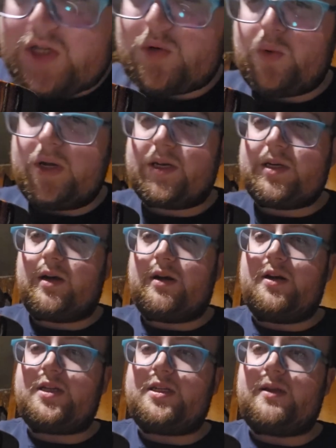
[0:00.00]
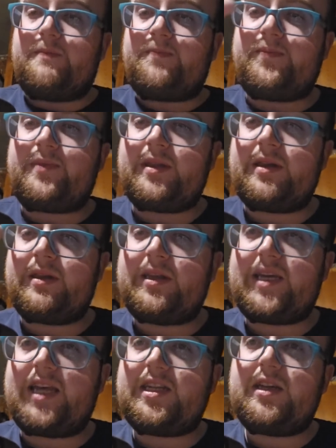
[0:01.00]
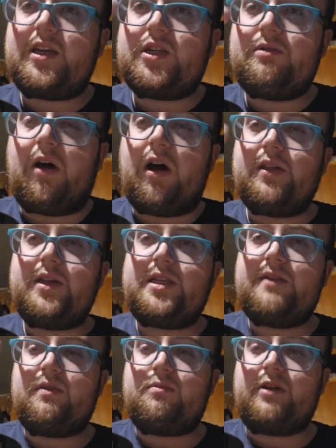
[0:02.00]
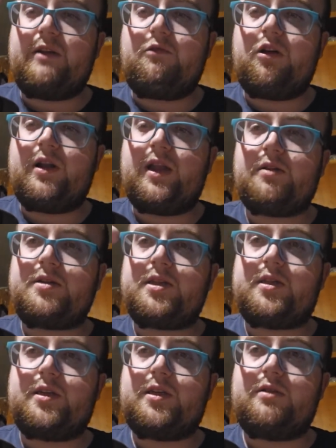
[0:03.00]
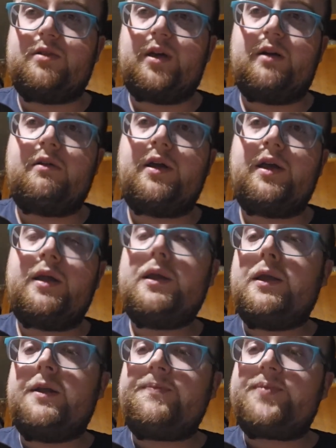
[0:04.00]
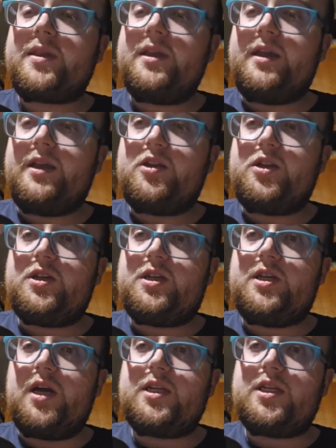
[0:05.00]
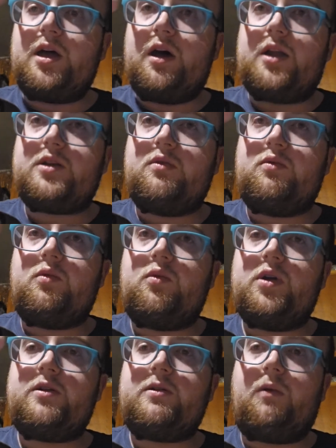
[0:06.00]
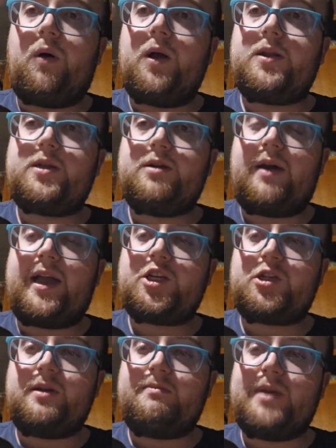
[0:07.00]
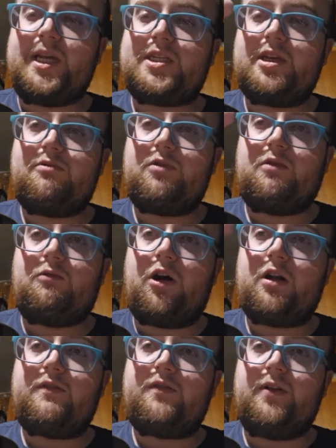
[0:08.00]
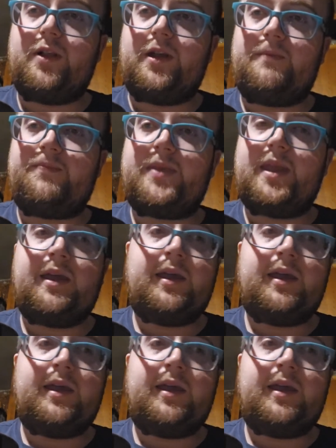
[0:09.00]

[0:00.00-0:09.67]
Sweet Tarts. This has the issue all these different pre-workouts do, though. It just does not want to actually mix in with the water fully.